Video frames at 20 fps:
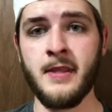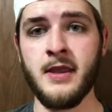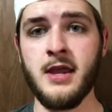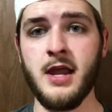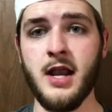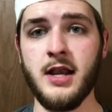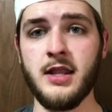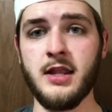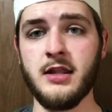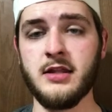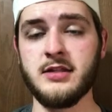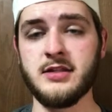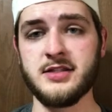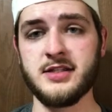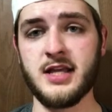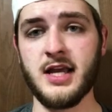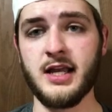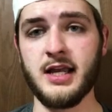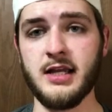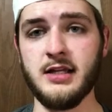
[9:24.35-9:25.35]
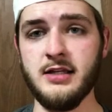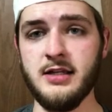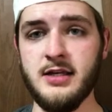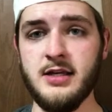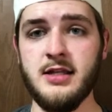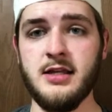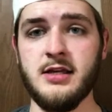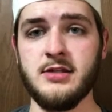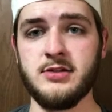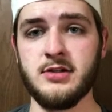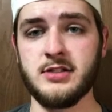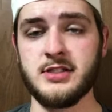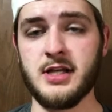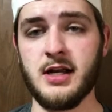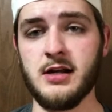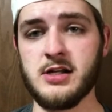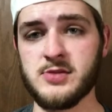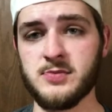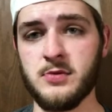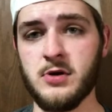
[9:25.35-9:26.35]
And then in the 2nd, they took
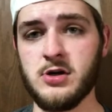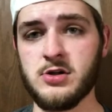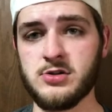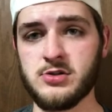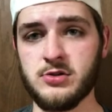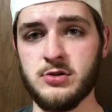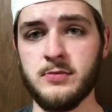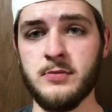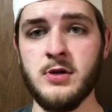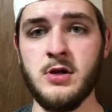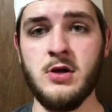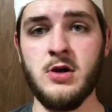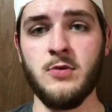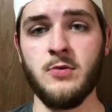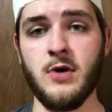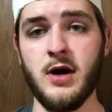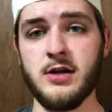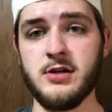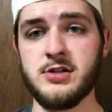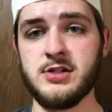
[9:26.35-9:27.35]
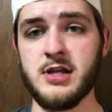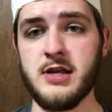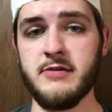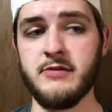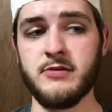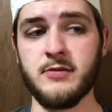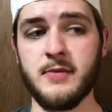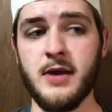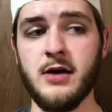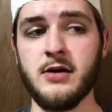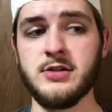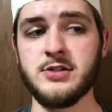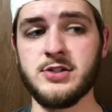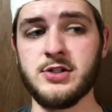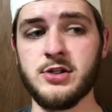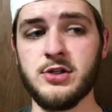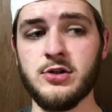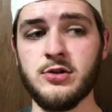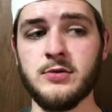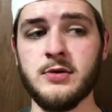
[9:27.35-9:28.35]
Terrace Marshall, wide receiver from
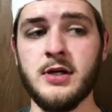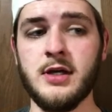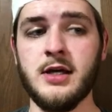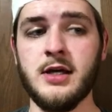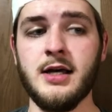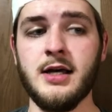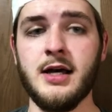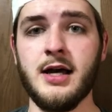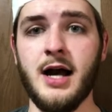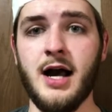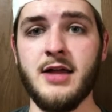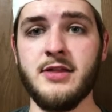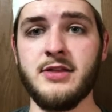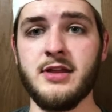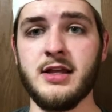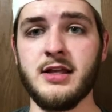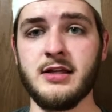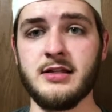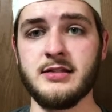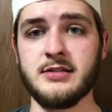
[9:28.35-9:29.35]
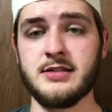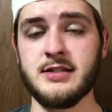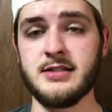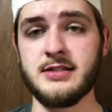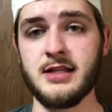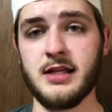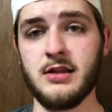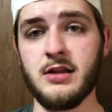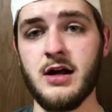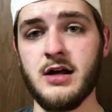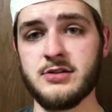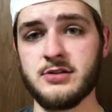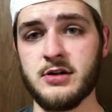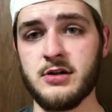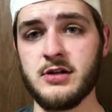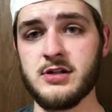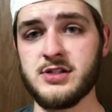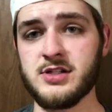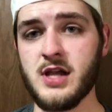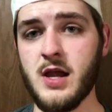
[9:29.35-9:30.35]
LSU. I think since they lost
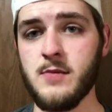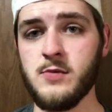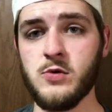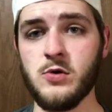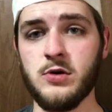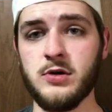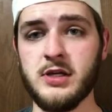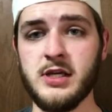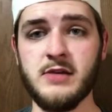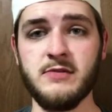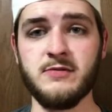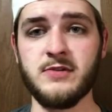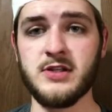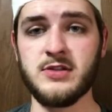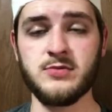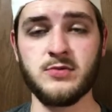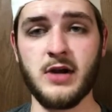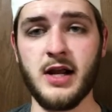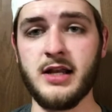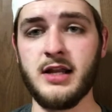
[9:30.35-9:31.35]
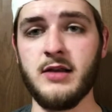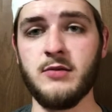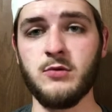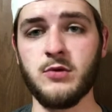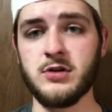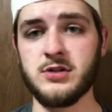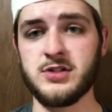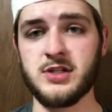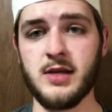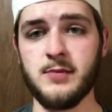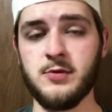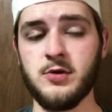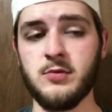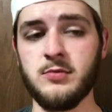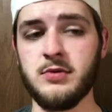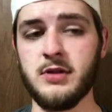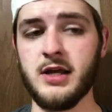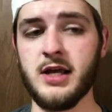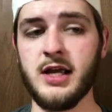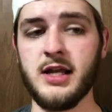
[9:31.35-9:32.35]
Curtis Samuel, he fits right in where Samuel
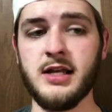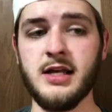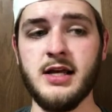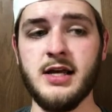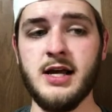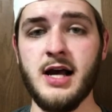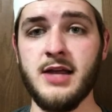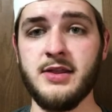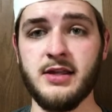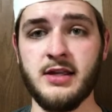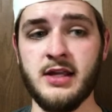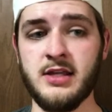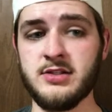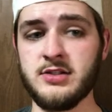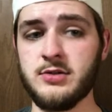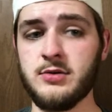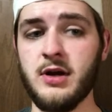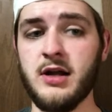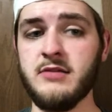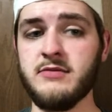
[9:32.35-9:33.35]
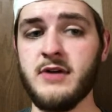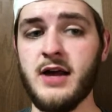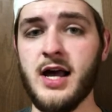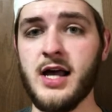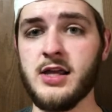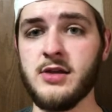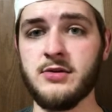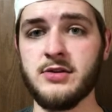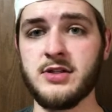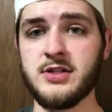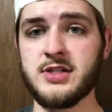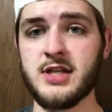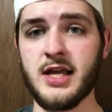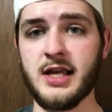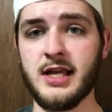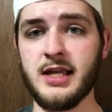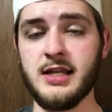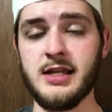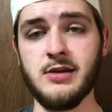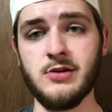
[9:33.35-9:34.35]
played. I think he's a great value in the
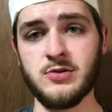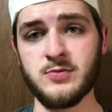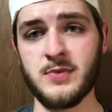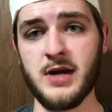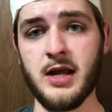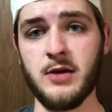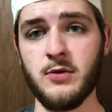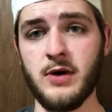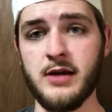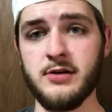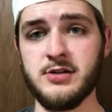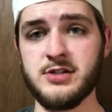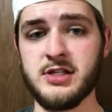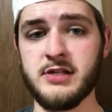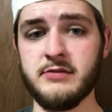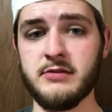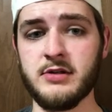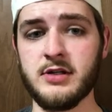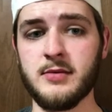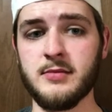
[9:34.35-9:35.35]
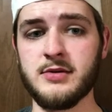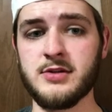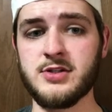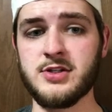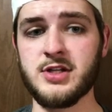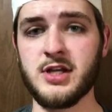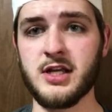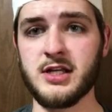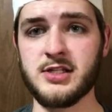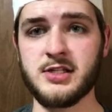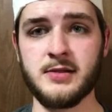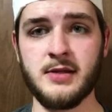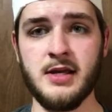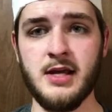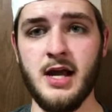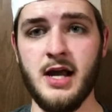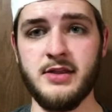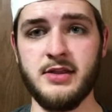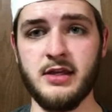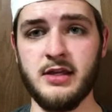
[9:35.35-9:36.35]
2nd. He was my wide receiver number 6.
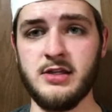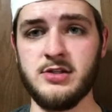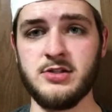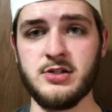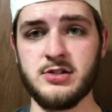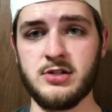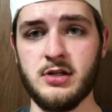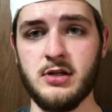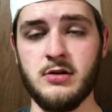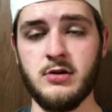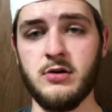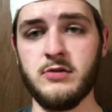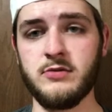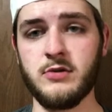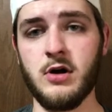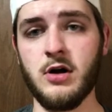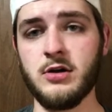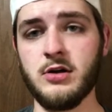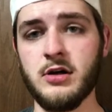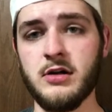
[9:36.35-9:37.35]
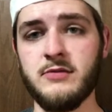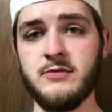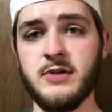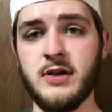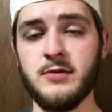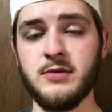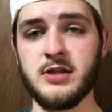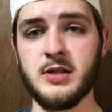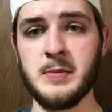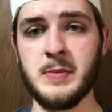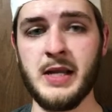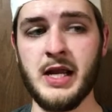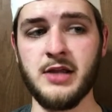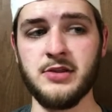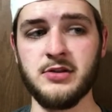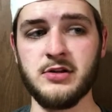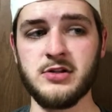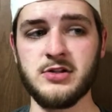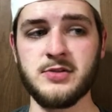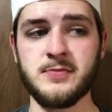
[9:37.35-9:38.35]
I think he's just an overall good fit with the
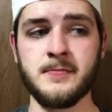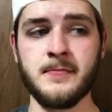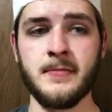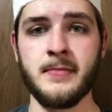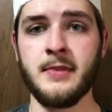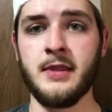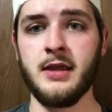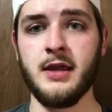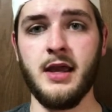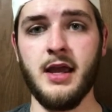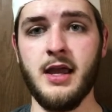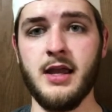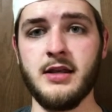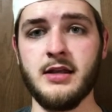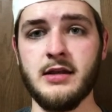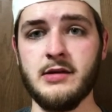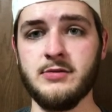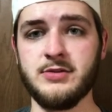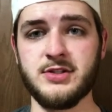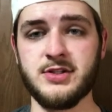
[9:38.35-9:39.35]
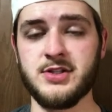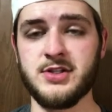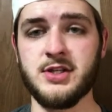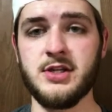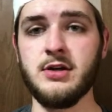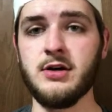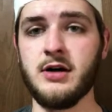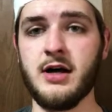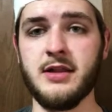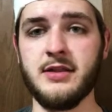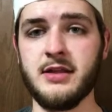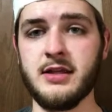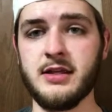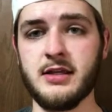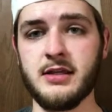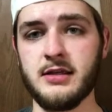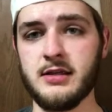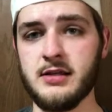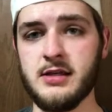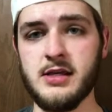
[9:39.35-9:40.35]
Panthers, and it was a steal. I
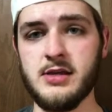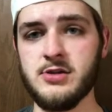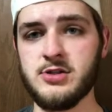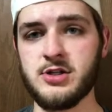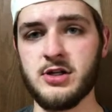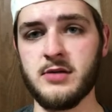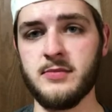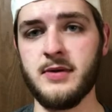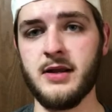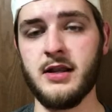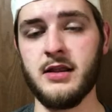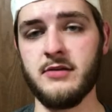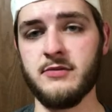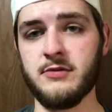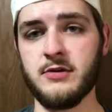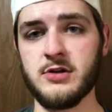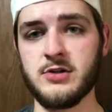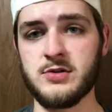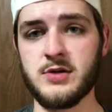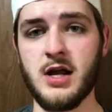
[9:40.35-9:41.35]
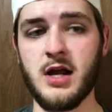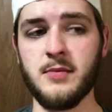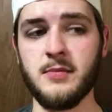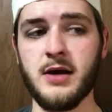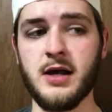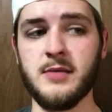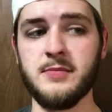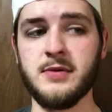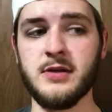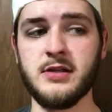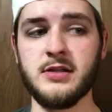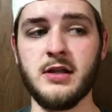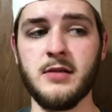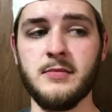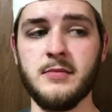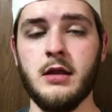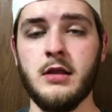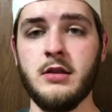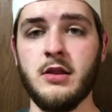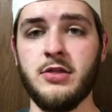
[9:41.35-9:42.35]
think he should have been in the 1st round, in my opinion.
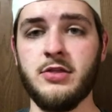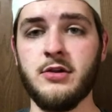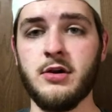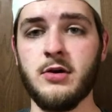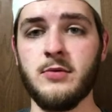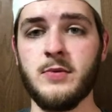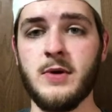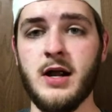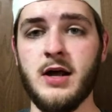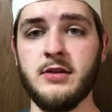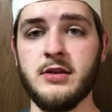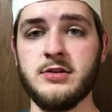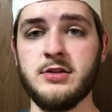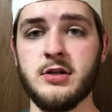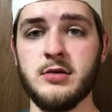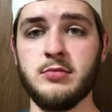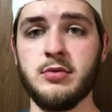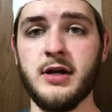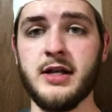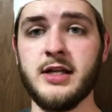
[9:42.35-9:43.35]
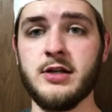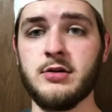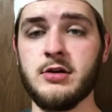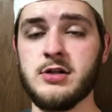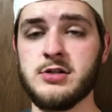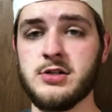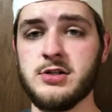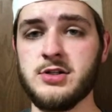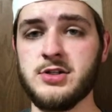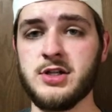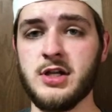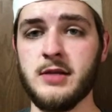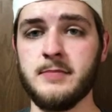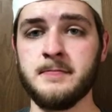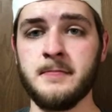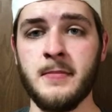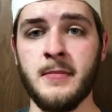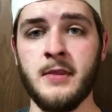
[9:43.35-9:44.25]
In the 3rd round, they took Brady Christensen,